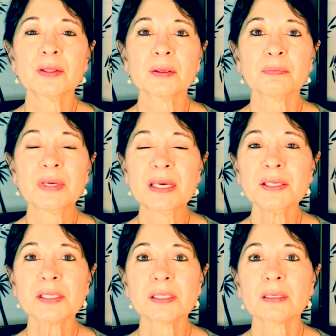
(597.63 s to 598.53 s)
the
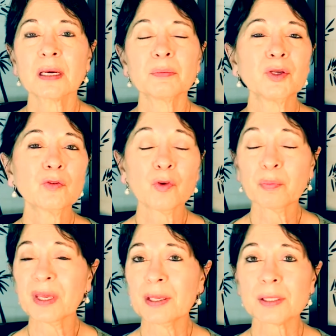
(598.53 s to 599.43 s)
piece, a beautiful
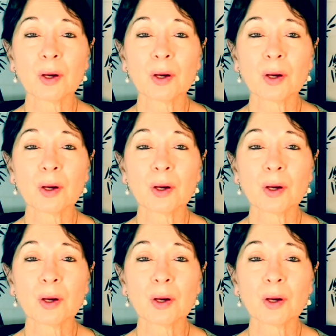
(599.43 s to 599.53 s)
piece,